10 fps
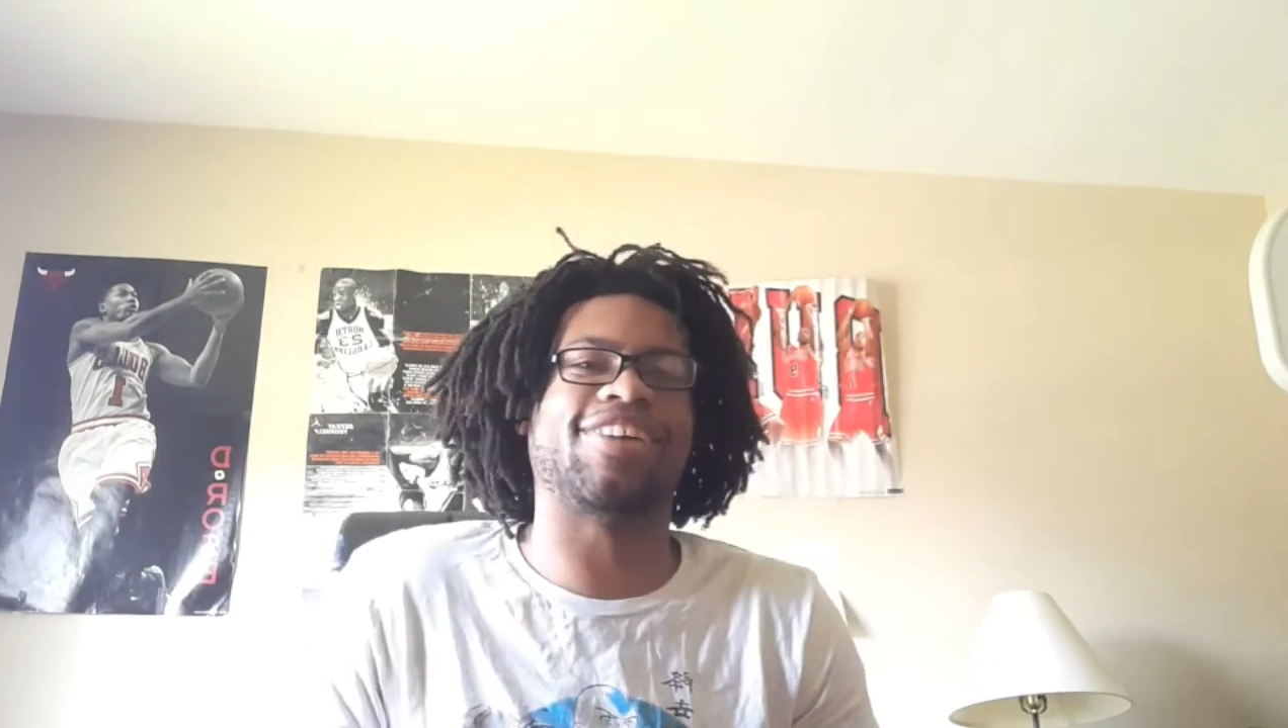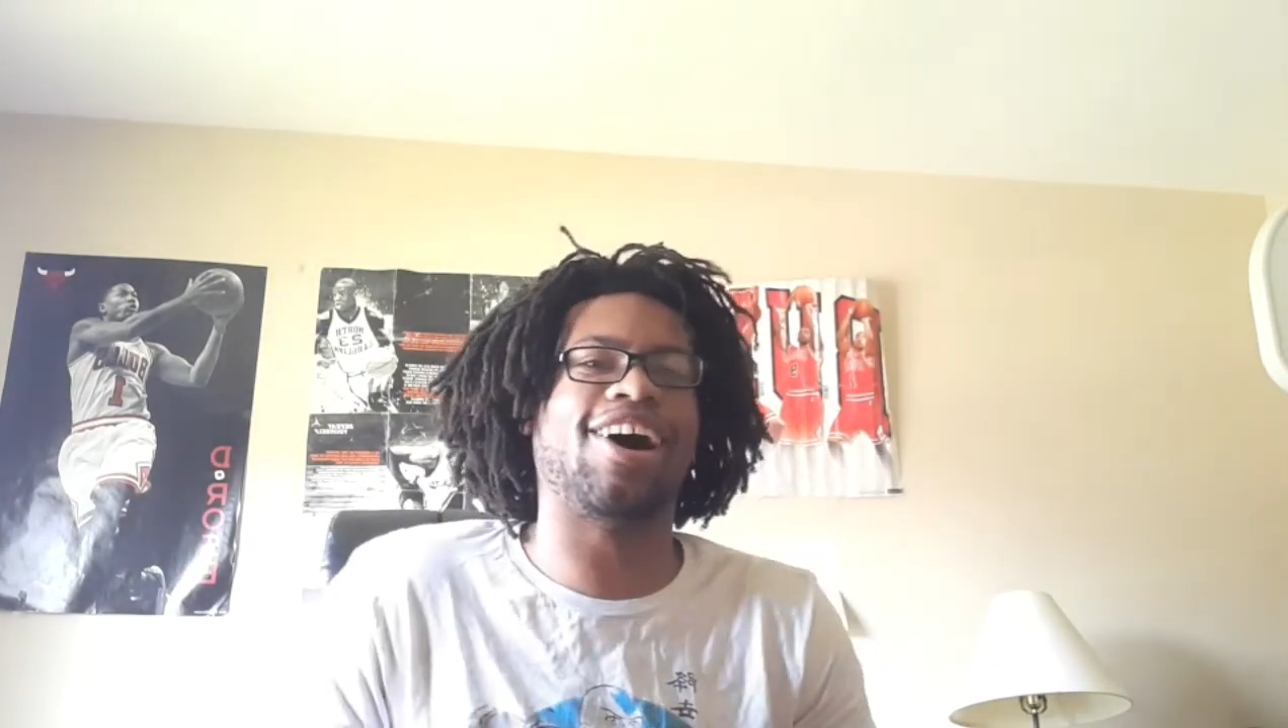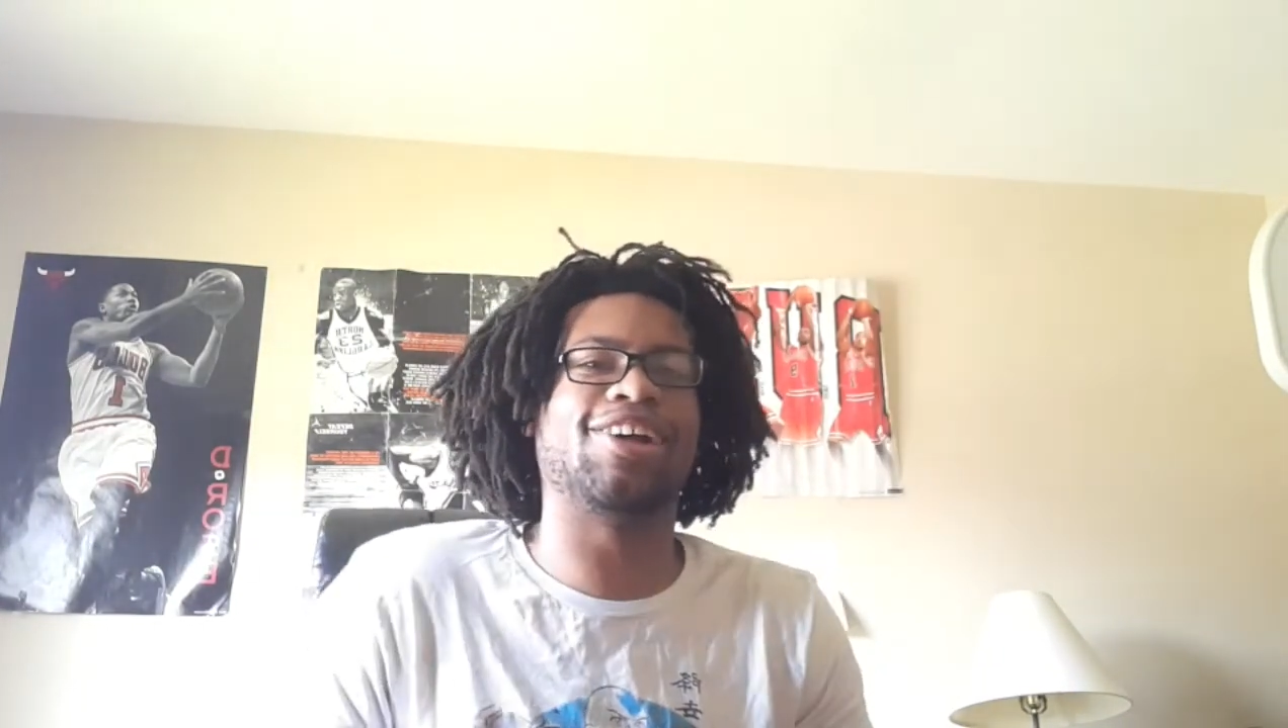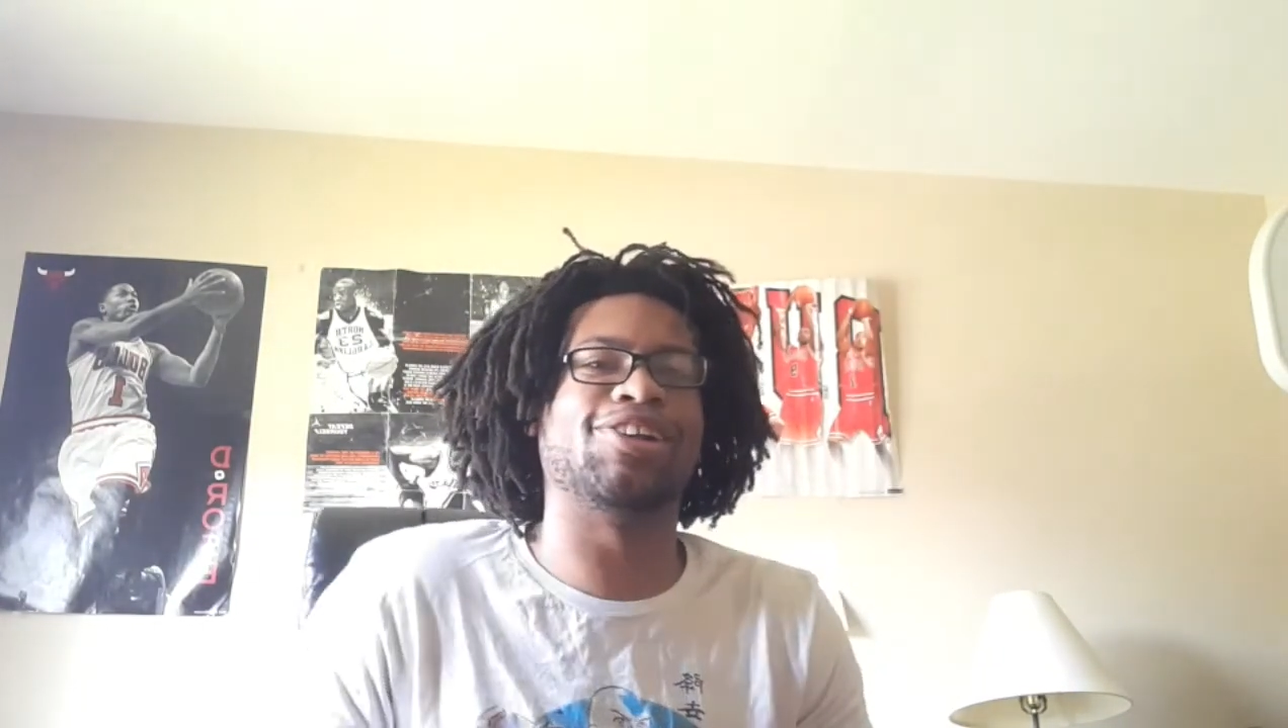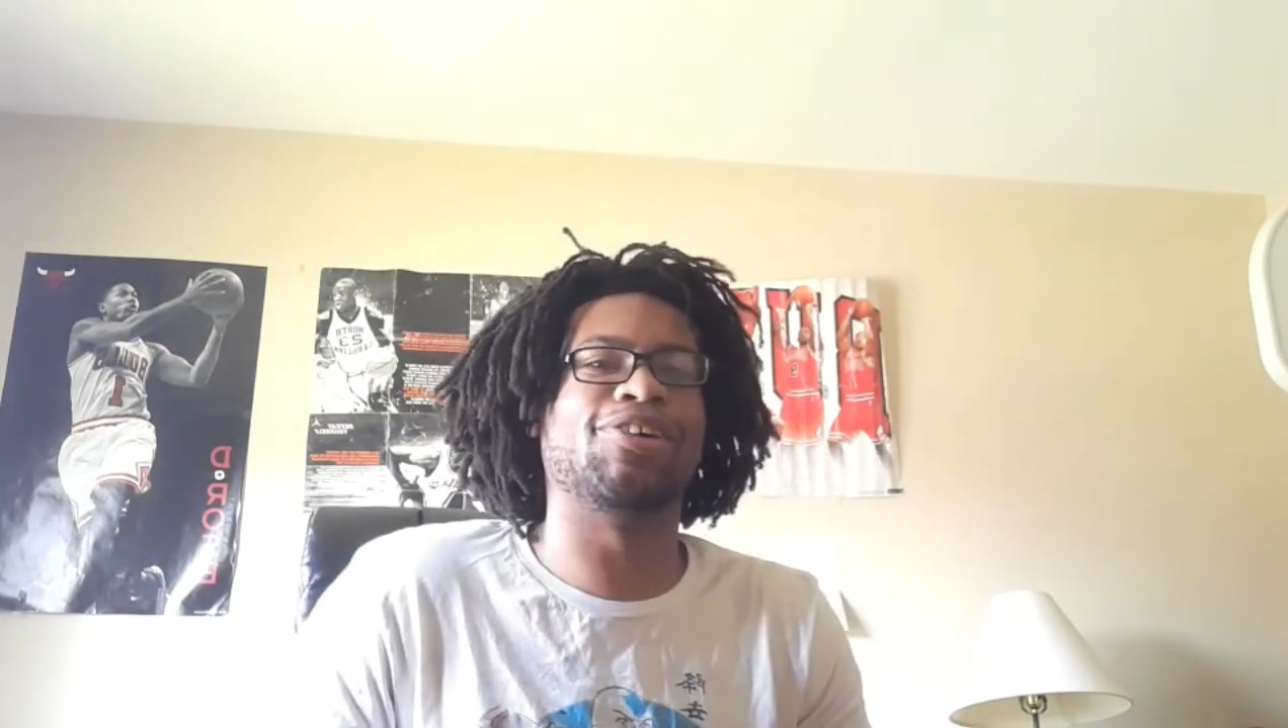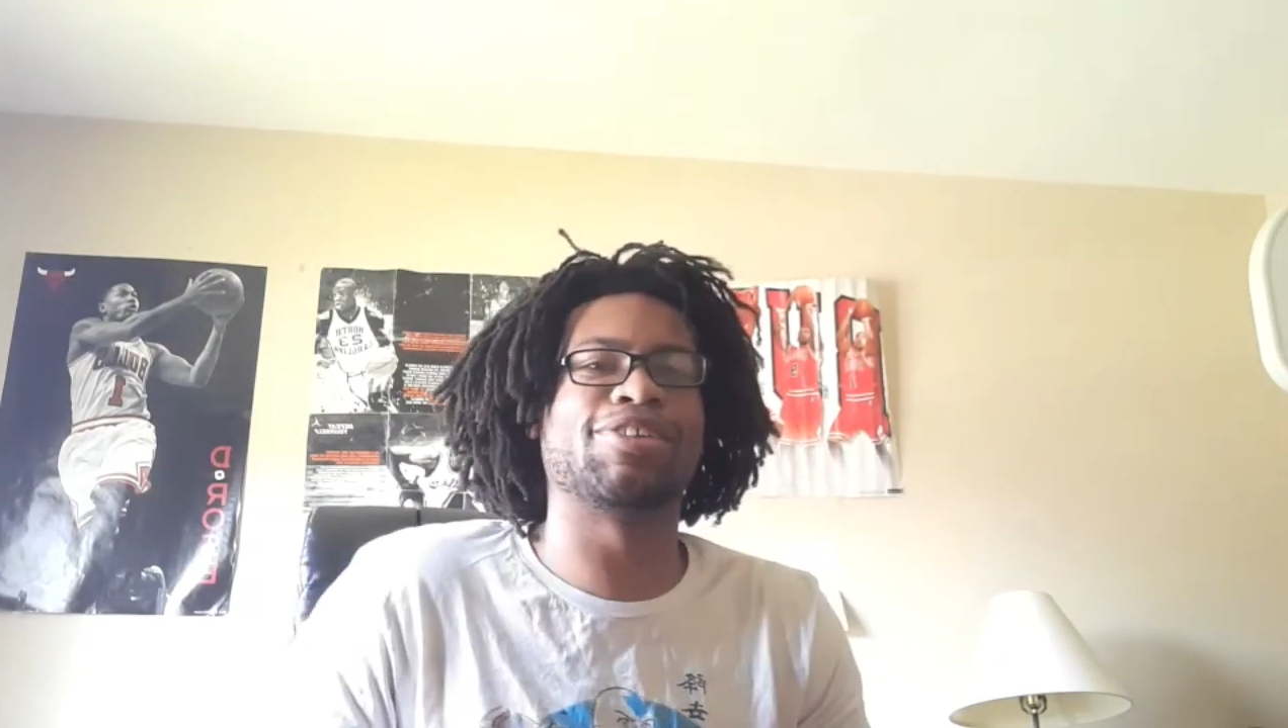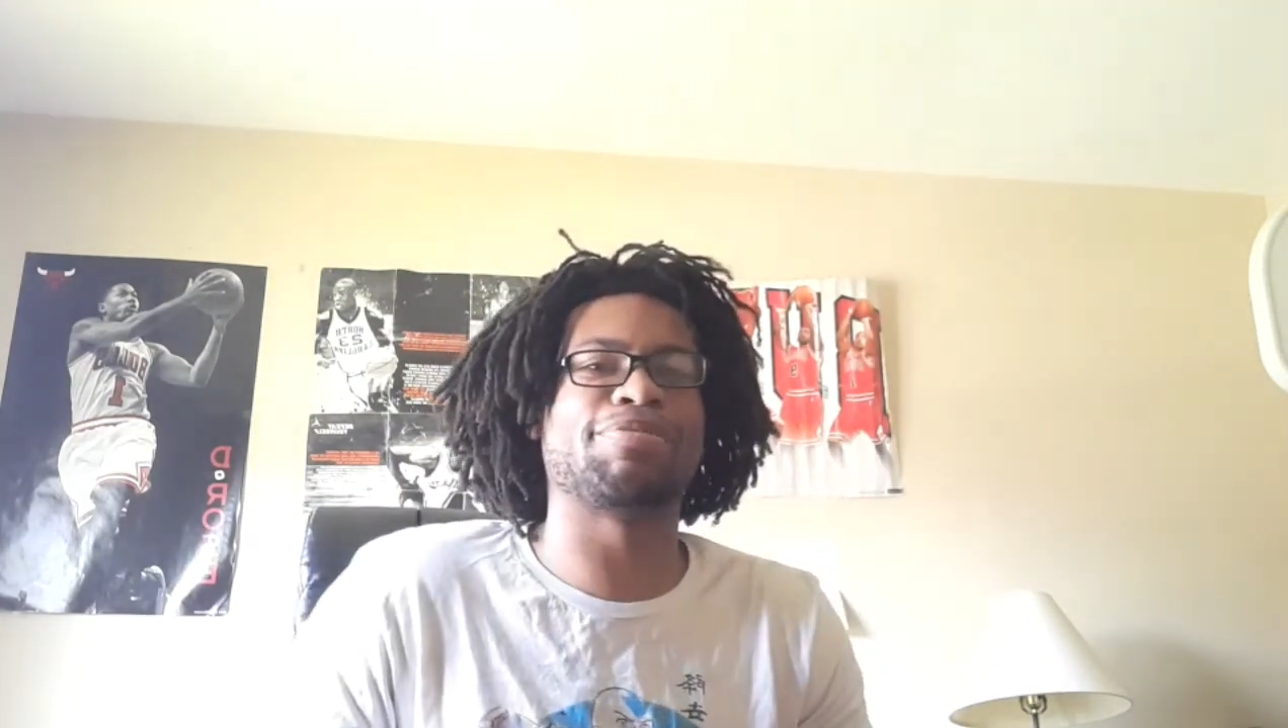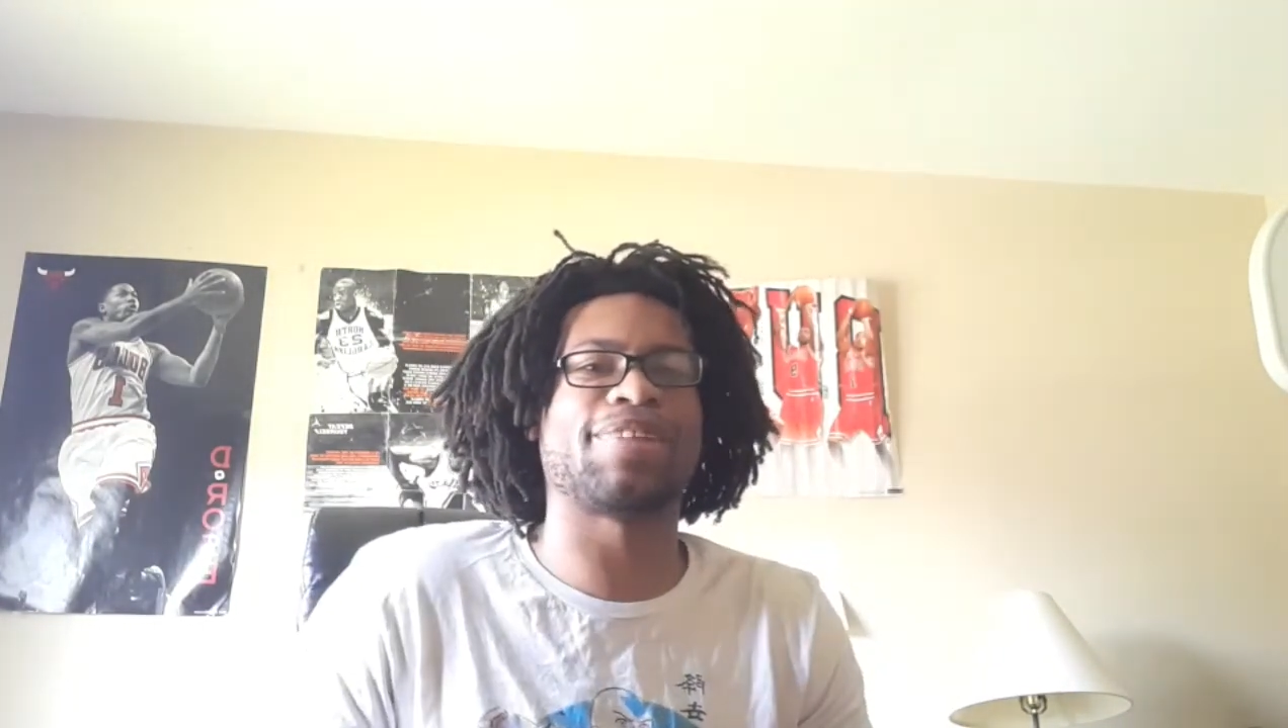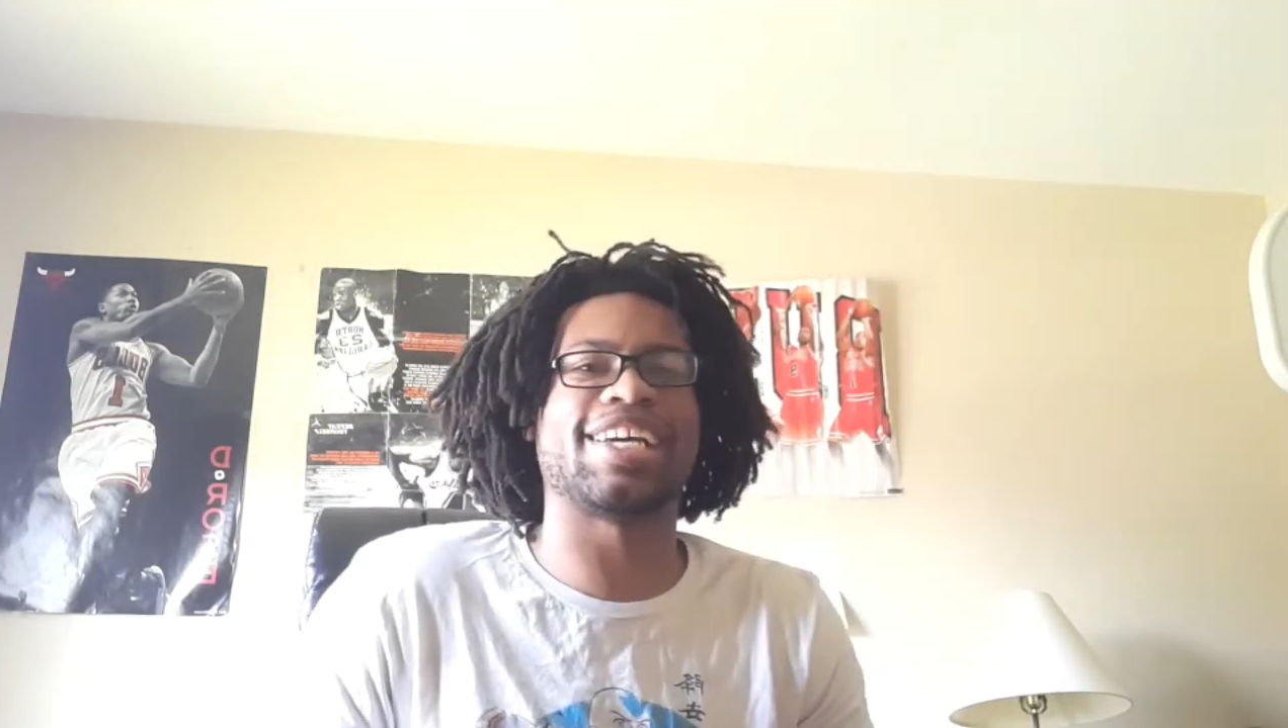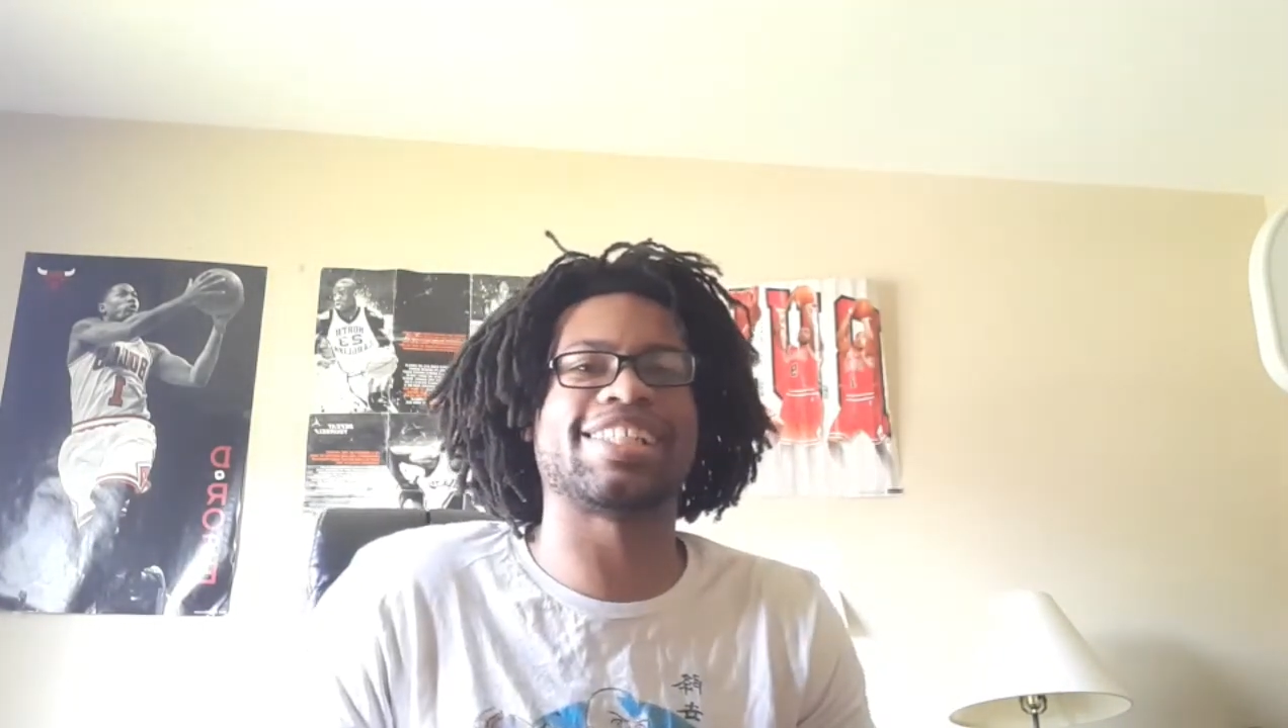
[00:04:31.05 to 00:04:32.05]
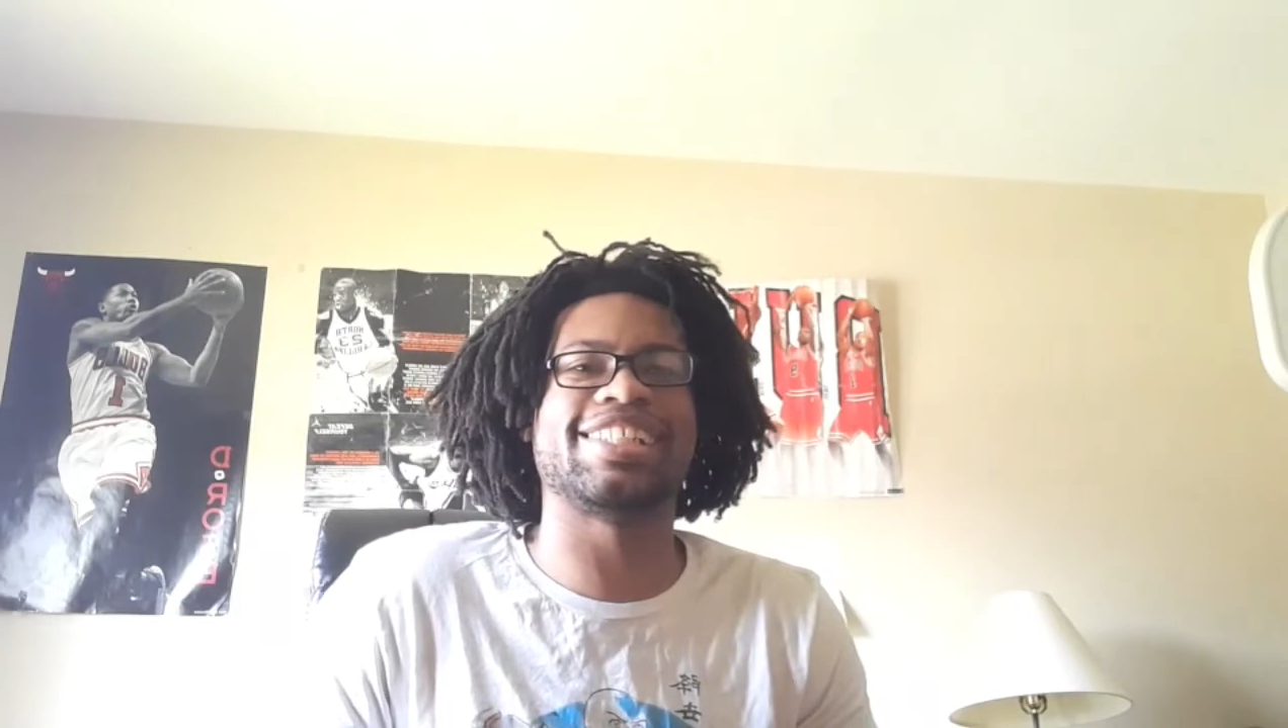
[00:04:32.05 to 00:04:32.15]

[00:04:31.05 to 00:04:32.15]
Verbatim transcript: all over the place.